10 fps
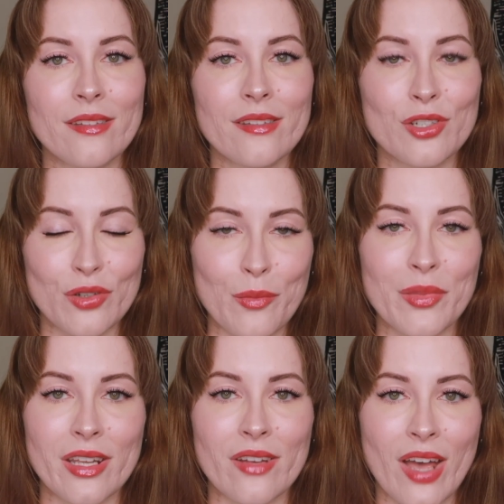trip
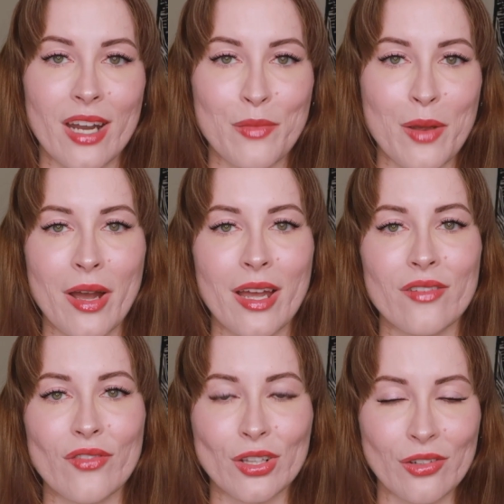that I've had in my mind
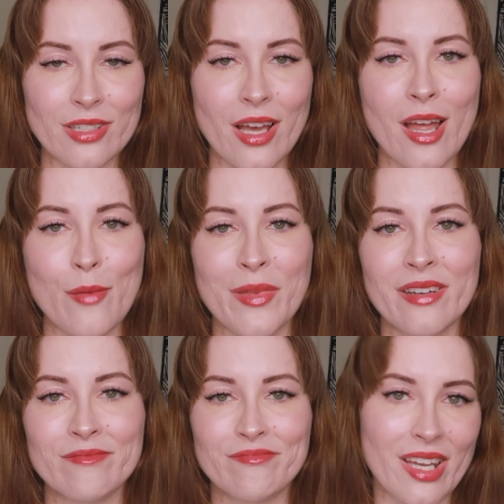for a long time.
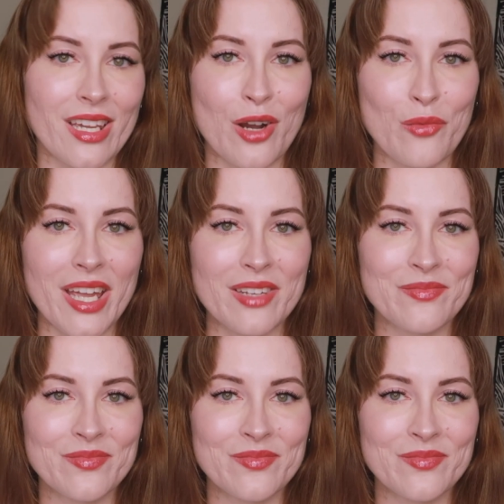I can't wait.